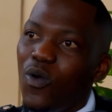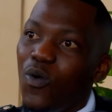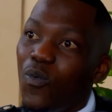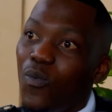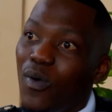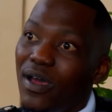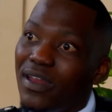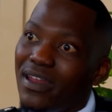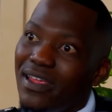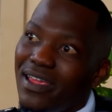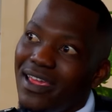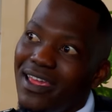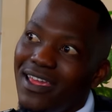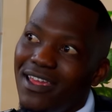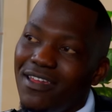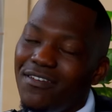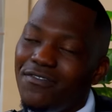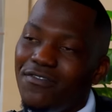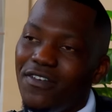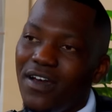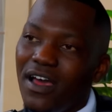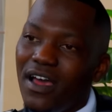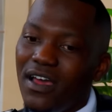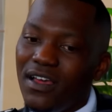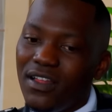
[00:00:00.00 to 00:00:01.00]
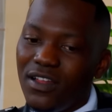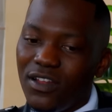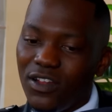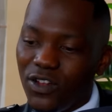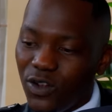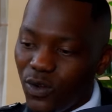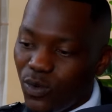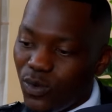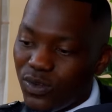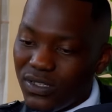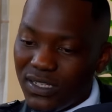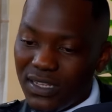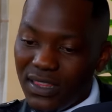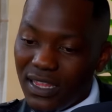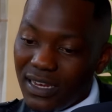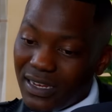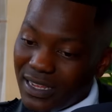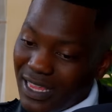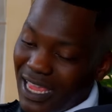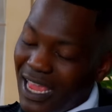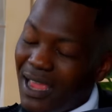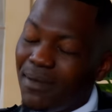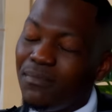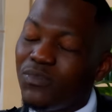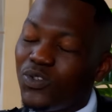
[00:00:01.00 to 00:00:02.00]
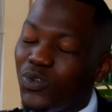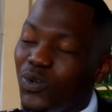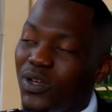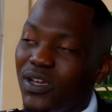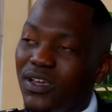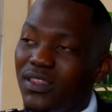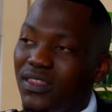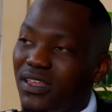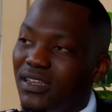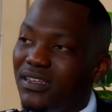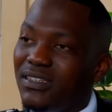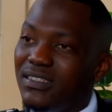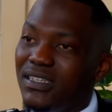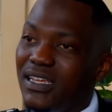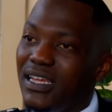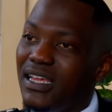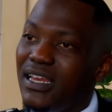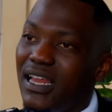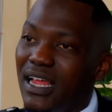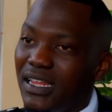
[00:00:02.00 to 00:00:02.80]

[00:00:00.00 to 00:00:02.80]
whatever loss that came to her that day.